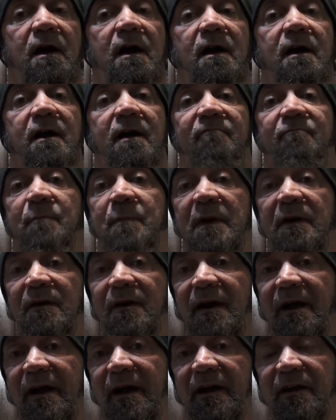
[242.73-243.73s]
I have
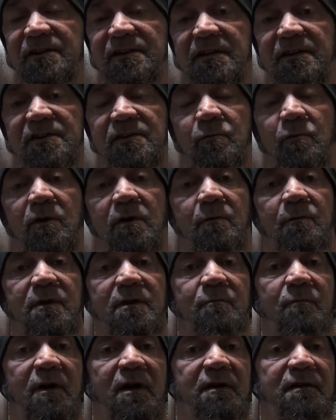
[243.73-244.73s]
better access. And what I
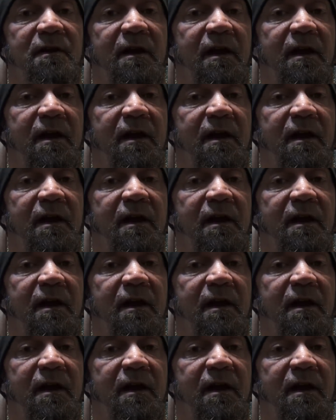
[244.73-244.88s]
mean by